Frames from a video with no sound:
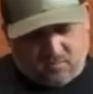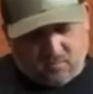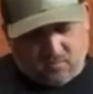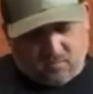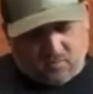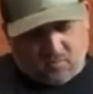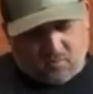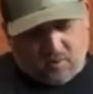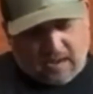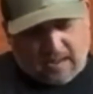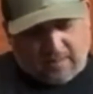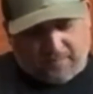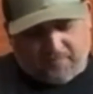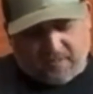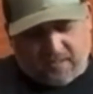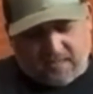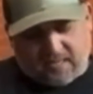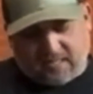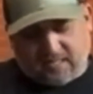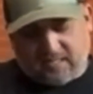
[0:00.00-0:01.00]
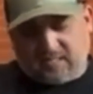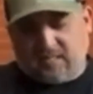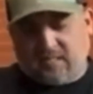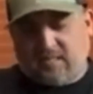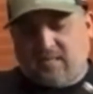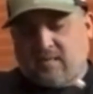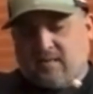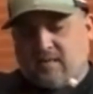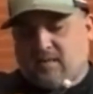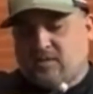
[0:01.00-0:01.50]
wrap this
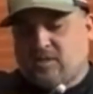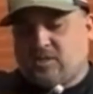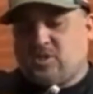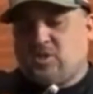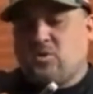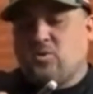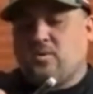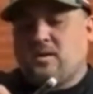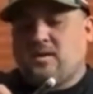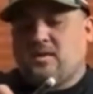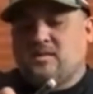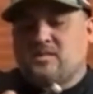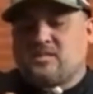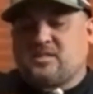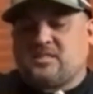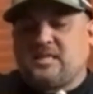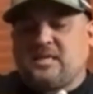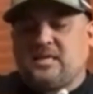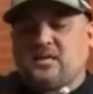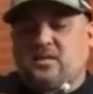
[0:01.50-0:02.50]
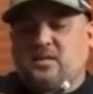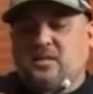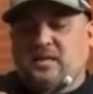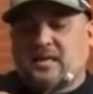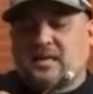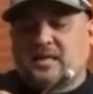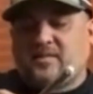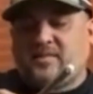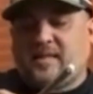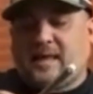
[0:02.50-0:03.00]
to seal
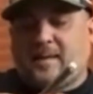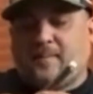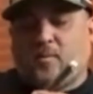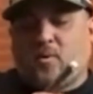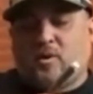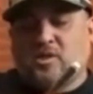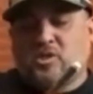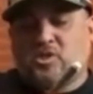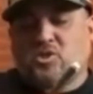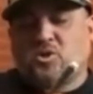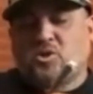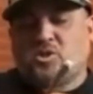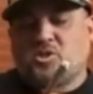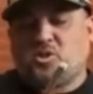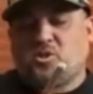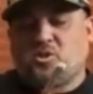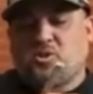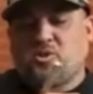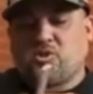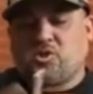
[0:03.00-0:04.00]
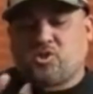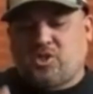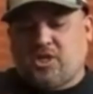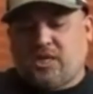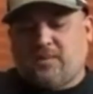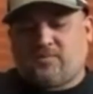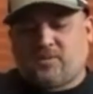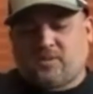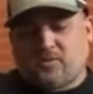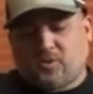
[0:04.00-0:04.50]
in that moisture so those
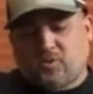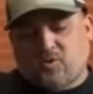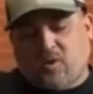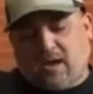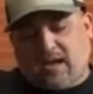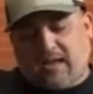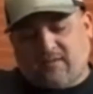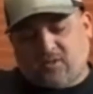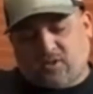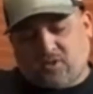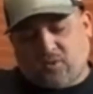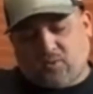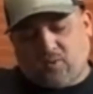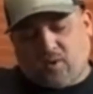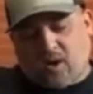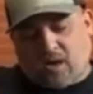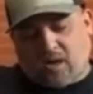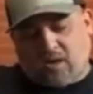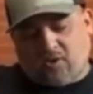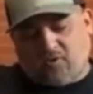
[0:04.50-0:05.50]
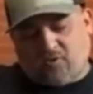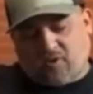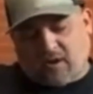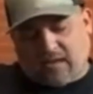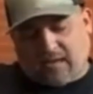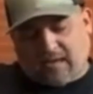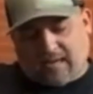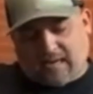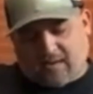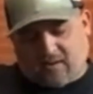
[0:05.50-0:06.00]
chips, those grafts do not
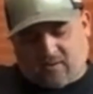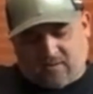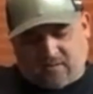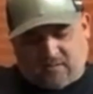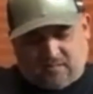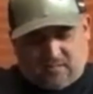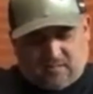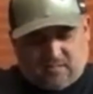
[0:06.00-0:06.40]
dry out.